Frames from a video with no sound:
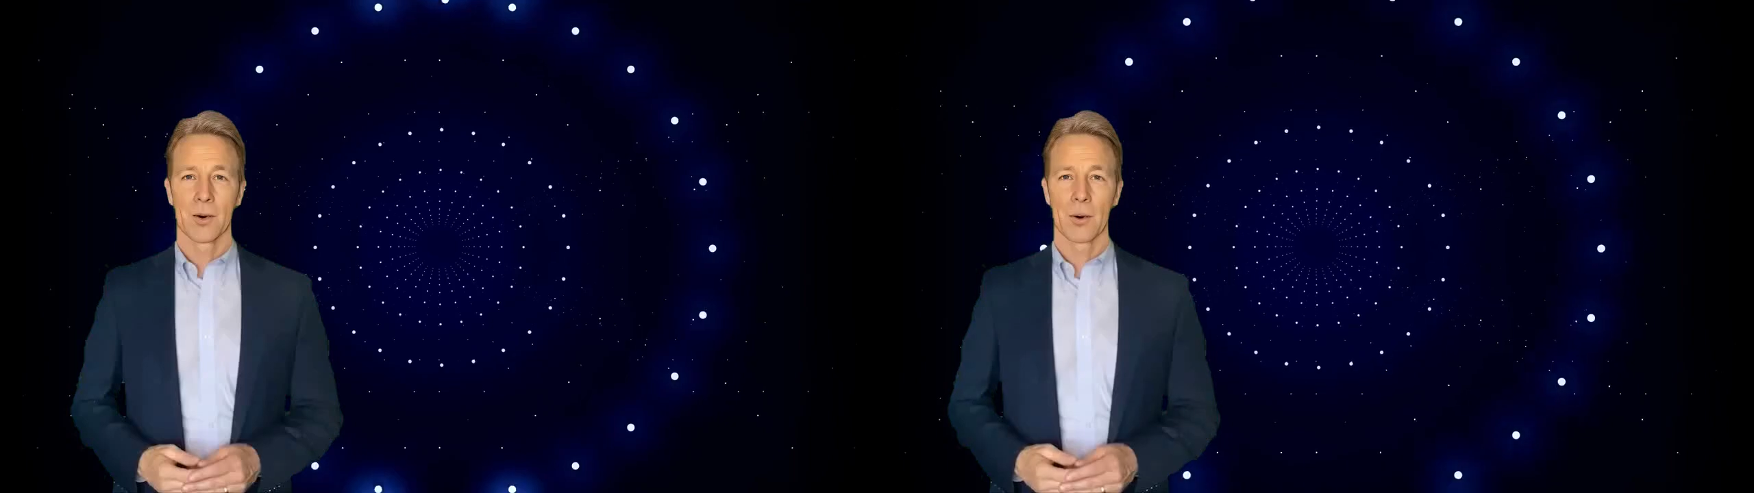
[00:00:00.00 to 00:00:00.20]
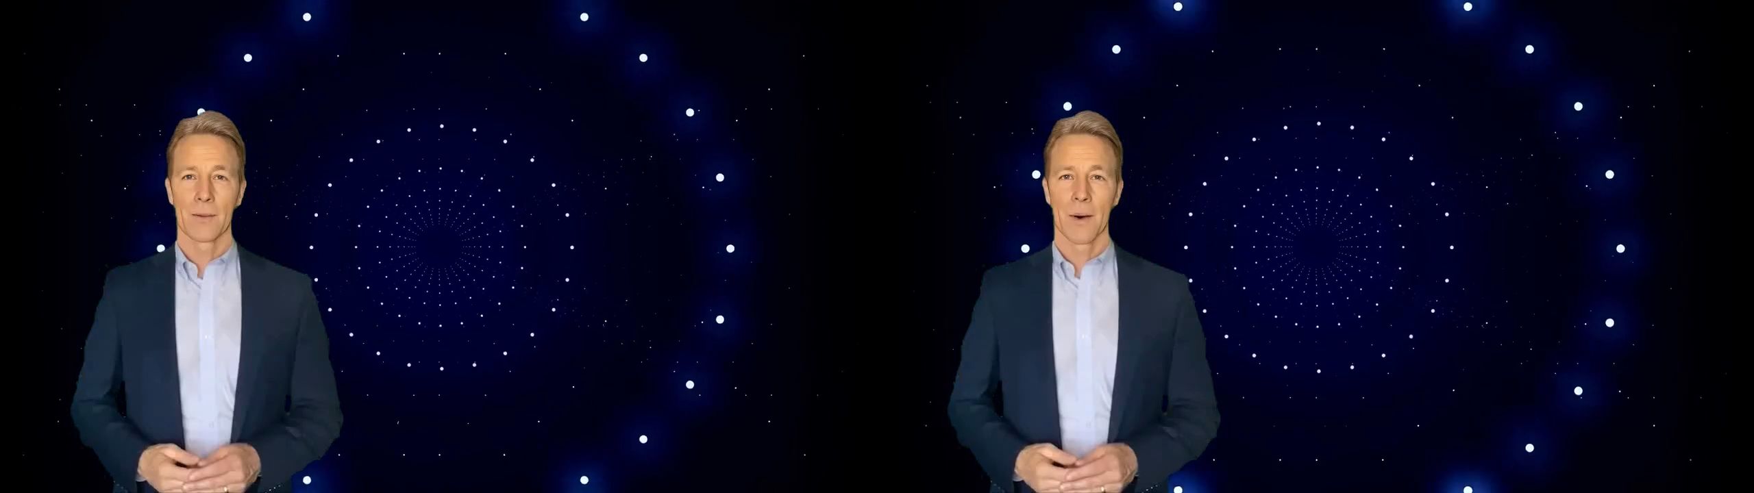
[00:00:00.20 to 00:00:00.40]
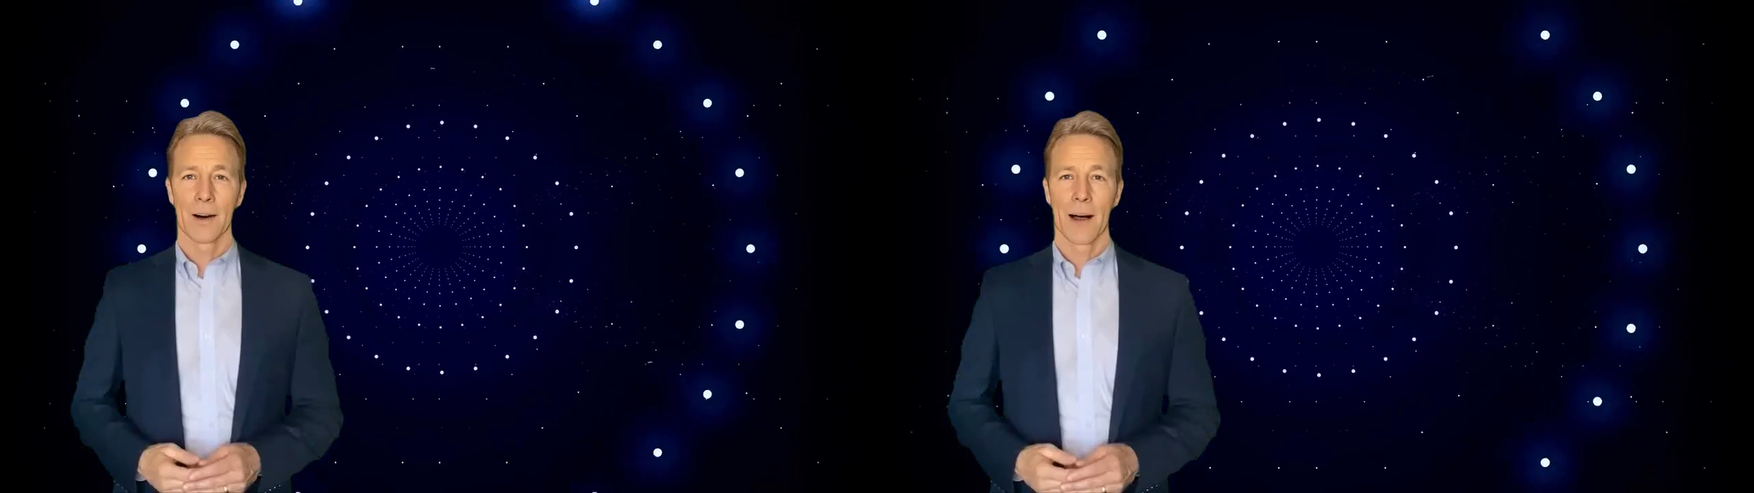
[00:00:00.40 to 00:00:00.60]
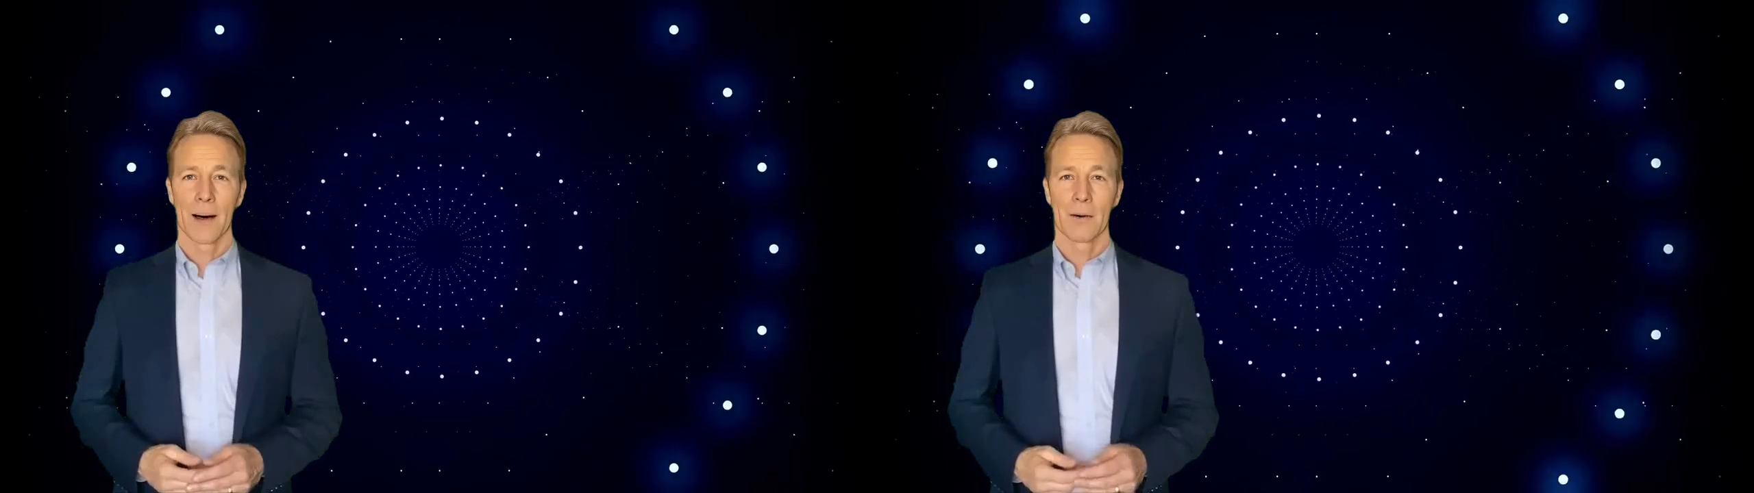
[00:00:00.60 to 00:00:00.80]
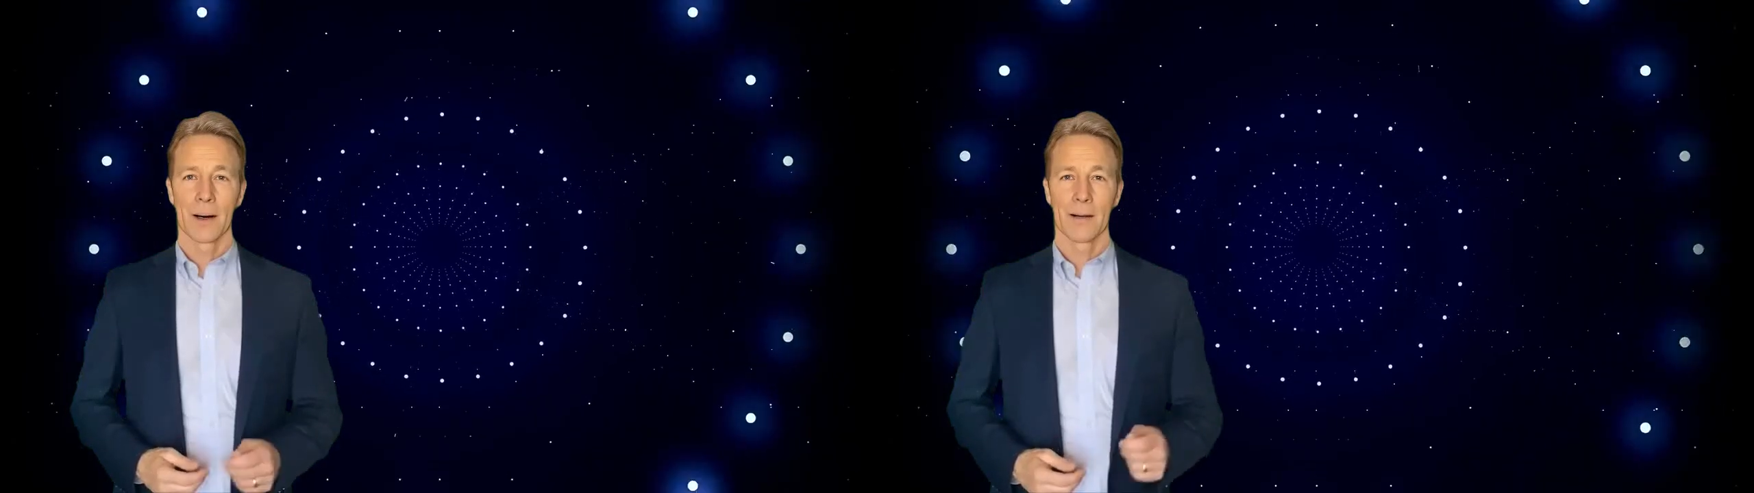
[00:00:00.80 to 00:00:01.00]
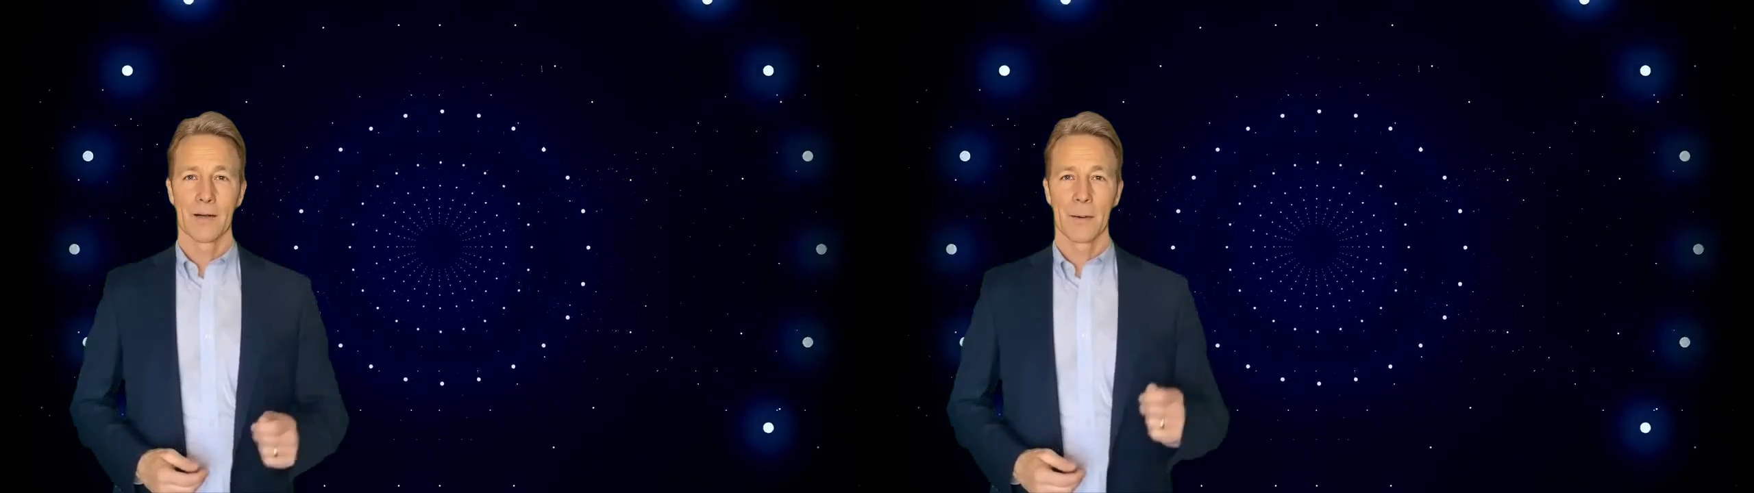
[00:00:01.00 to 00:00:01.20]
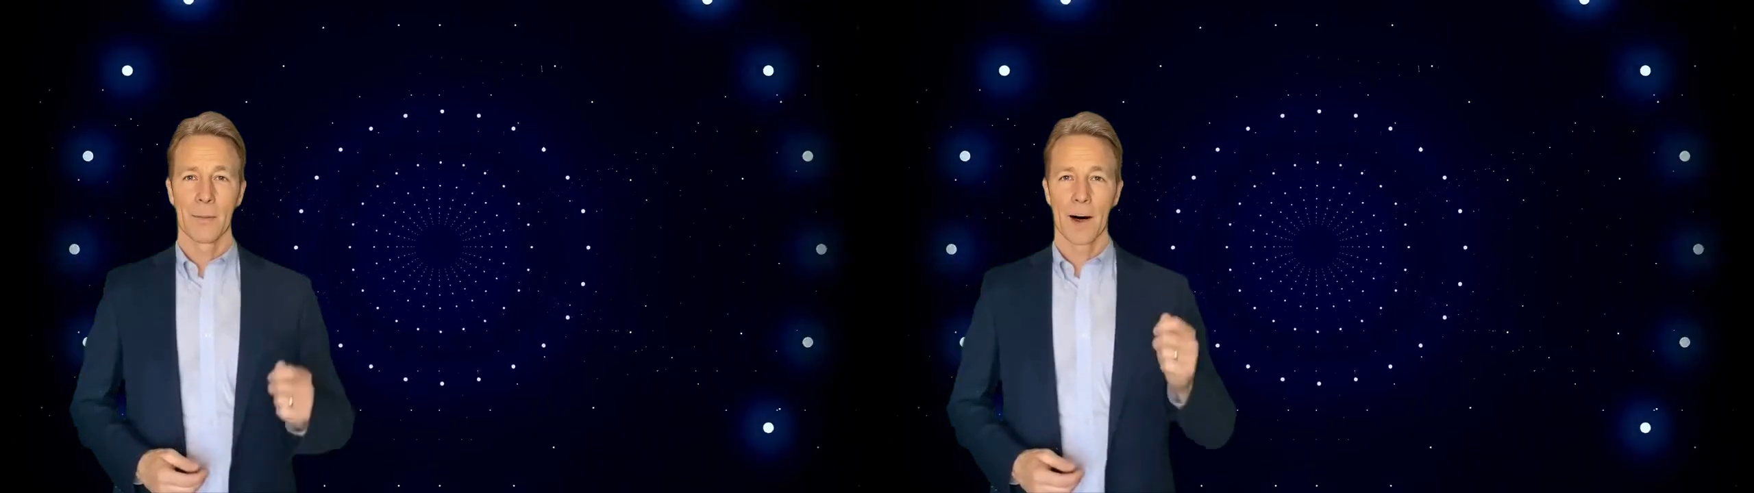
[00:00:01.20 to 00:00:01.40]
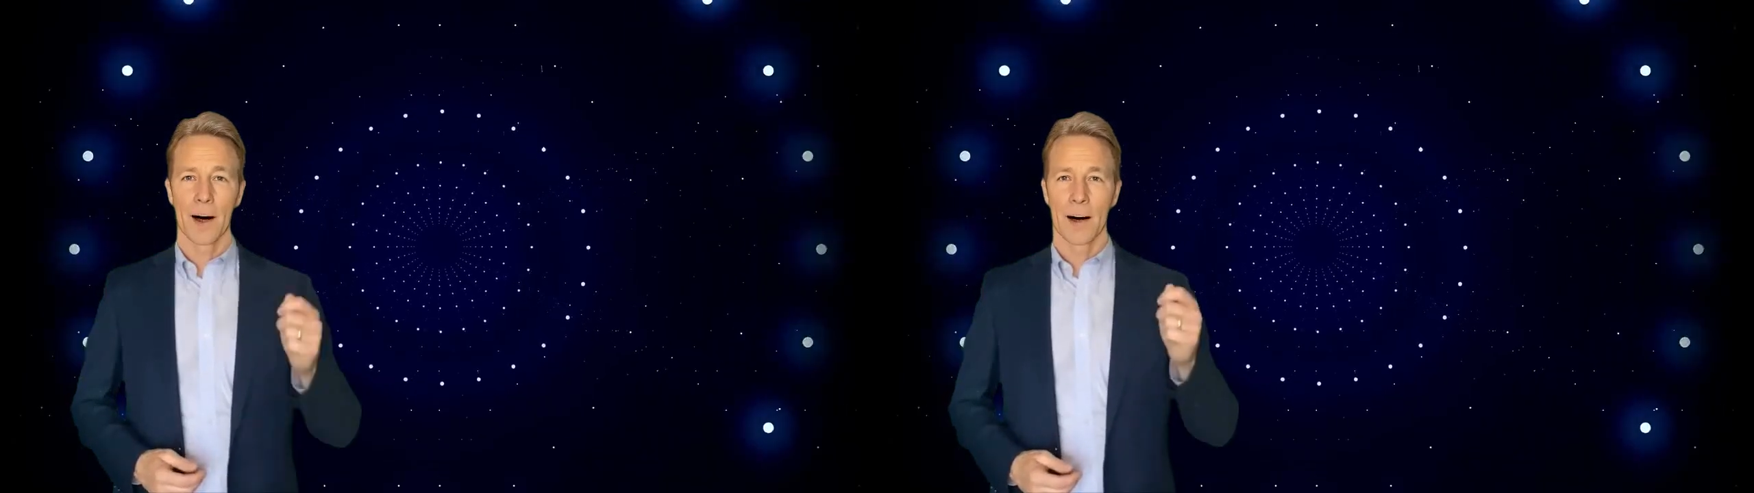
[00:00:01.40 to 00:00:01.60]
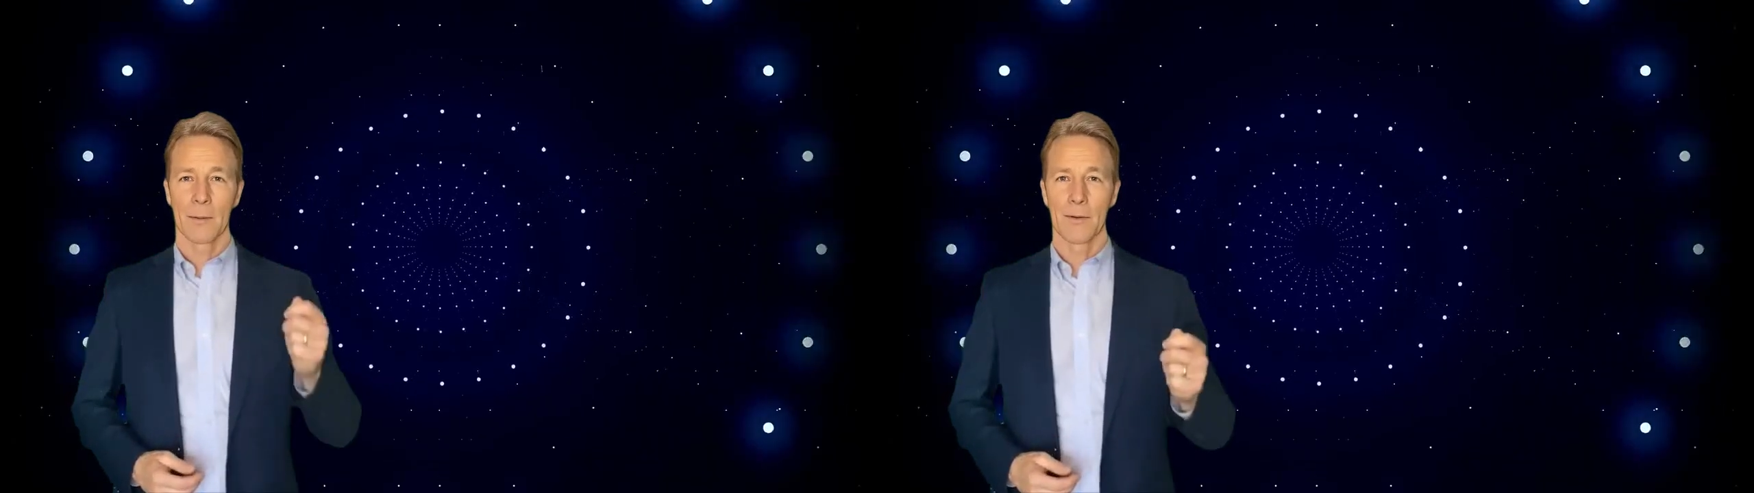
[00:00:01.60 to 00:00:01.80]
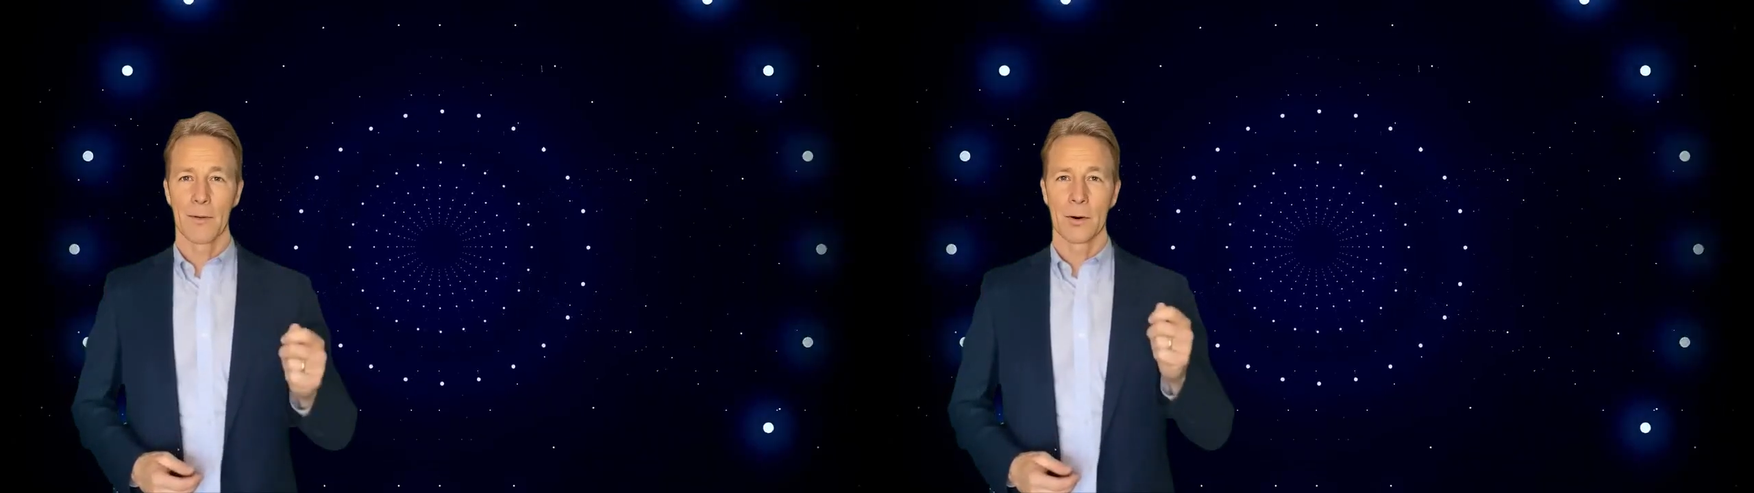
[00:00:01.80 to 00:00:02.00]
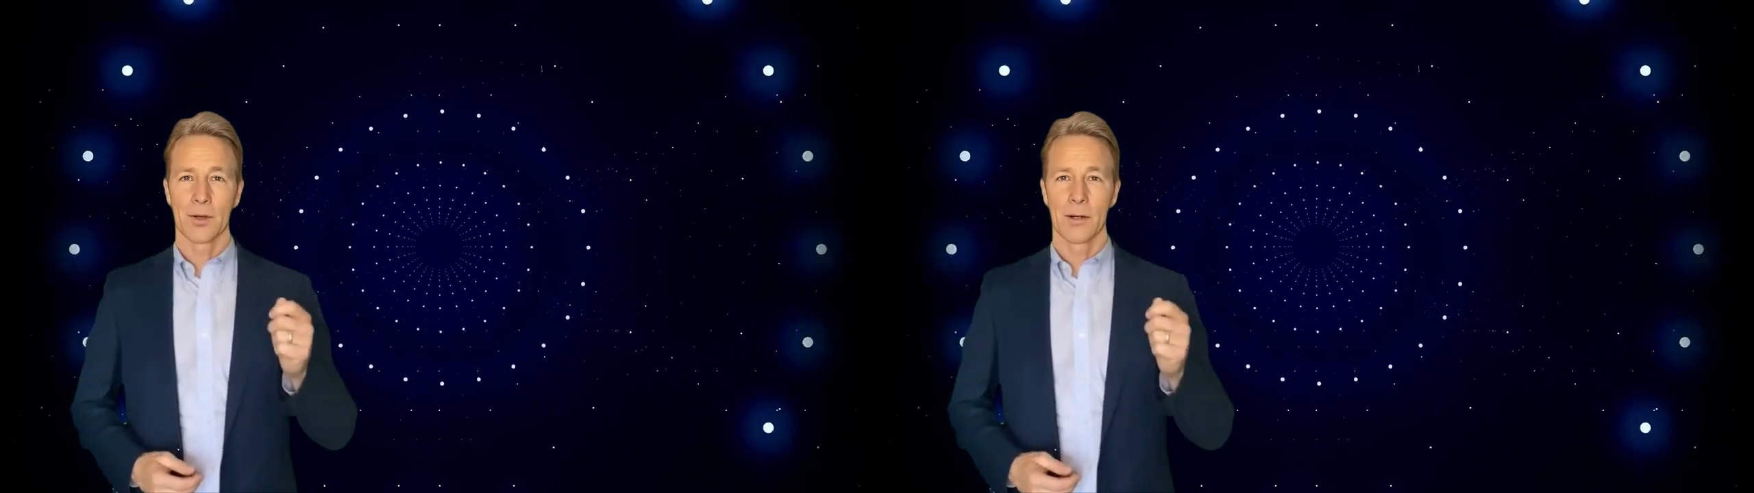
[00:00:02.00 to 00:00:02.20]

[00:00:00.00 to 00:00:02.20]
Short-run aggregate supply refers